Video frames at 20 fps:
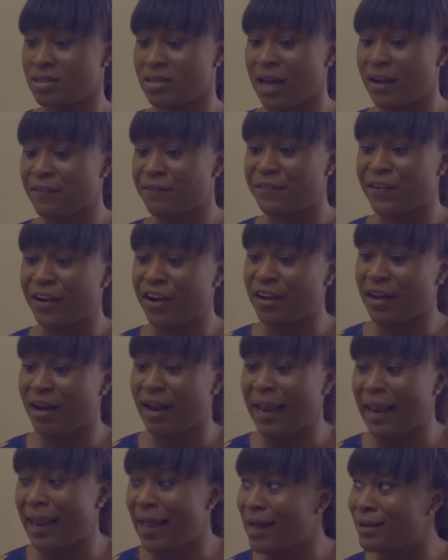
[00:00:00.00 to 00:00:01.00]
I'm not afraid
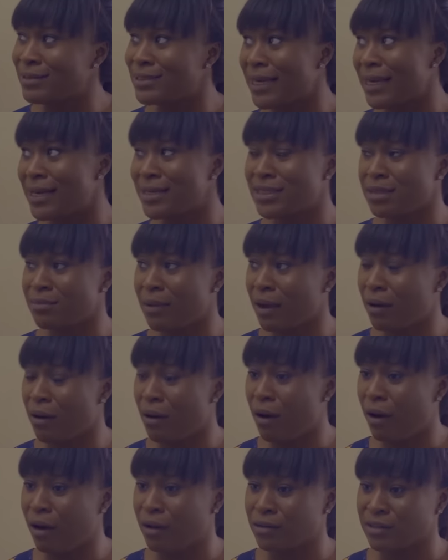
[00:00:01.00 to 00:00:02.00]
not allowed to answer my
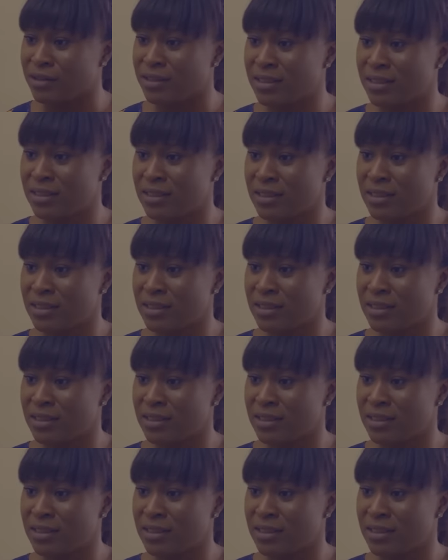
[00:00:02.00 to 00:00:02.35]
calls.